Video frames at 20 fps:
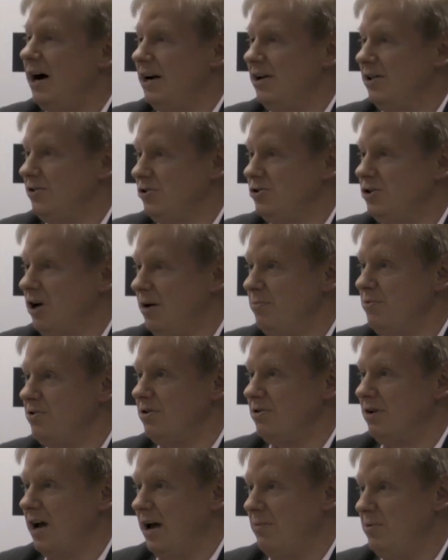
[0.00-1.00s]
and there's
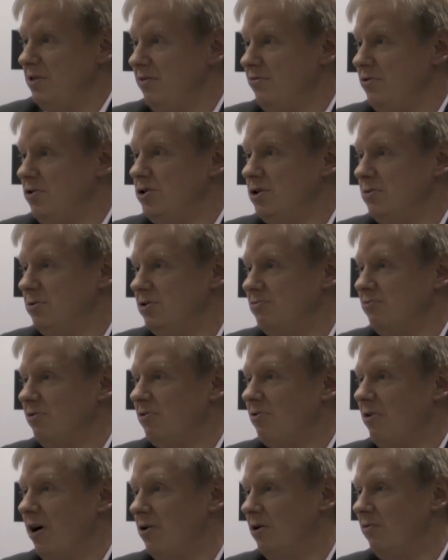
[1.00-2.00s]
jobs in the future which
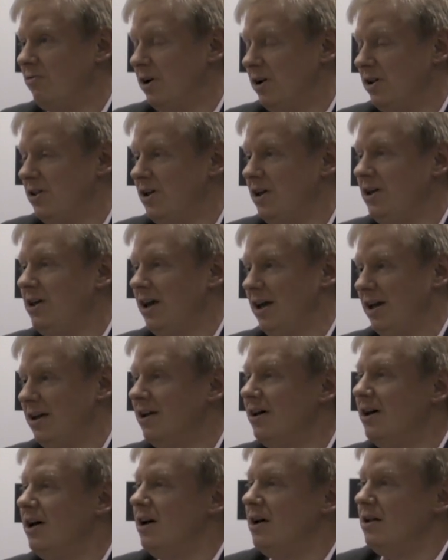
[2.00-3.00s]
require an awful lot of
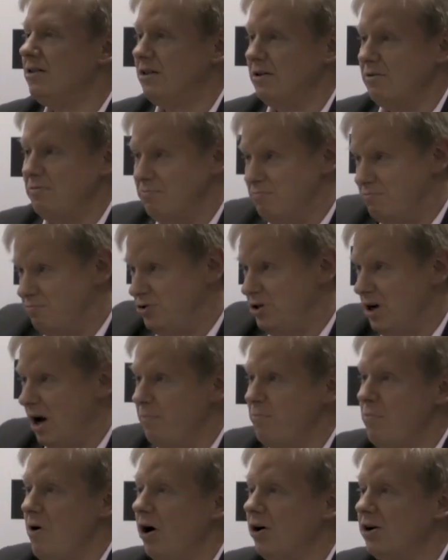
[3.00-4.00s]
thinking. The
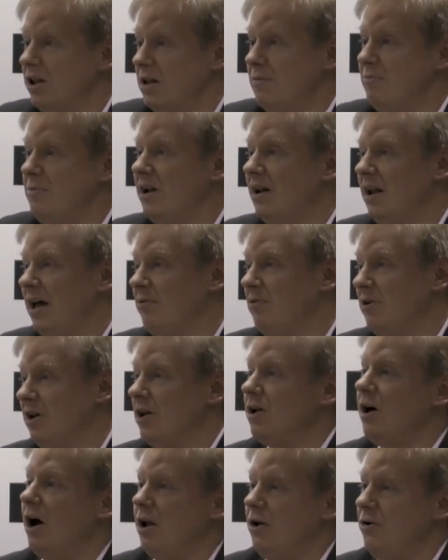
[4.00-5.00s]
job market in the middle, I think, will
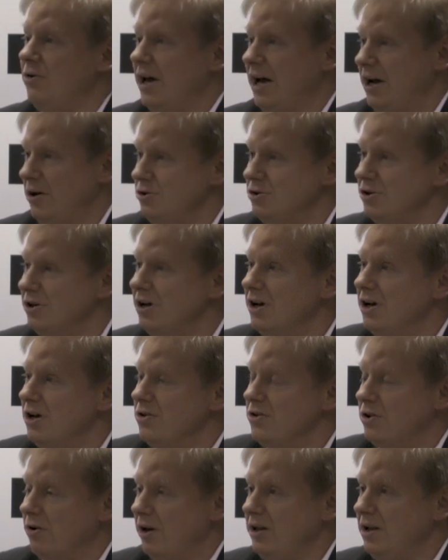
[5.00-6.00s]
get hollowed out.
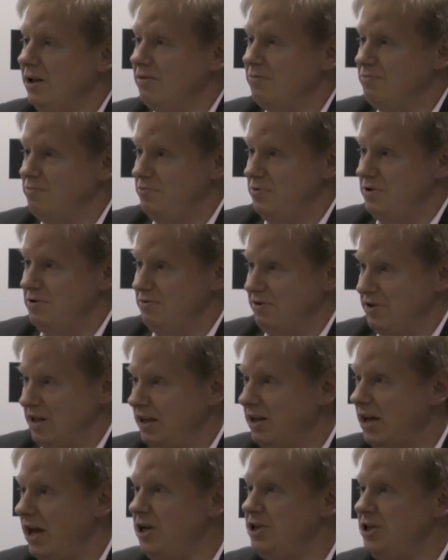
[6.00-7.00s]
So I think
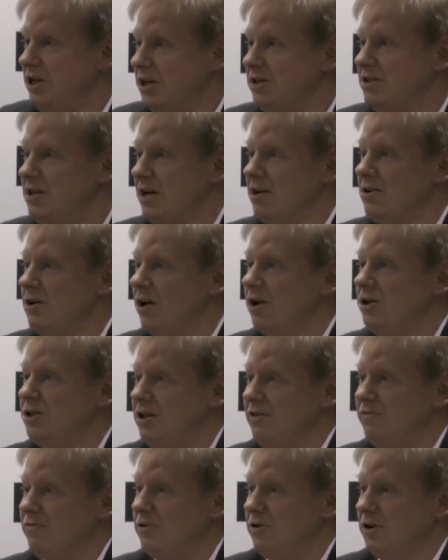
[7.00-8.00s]
engaging in
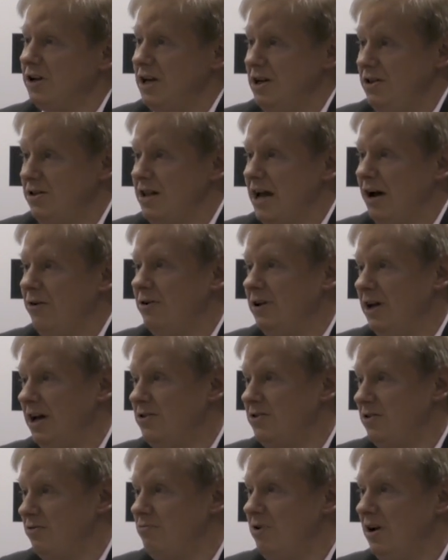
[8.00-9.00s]
technology for kids
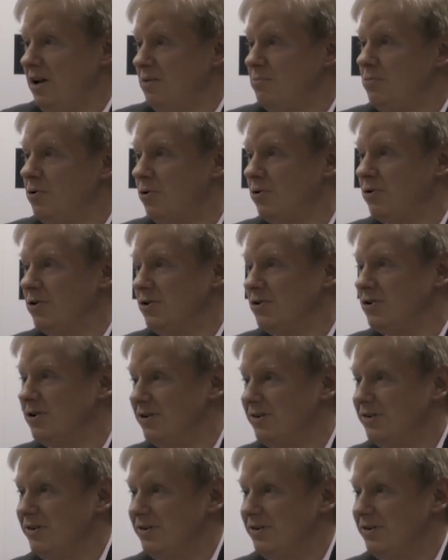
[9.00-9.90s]
nowadays is really important.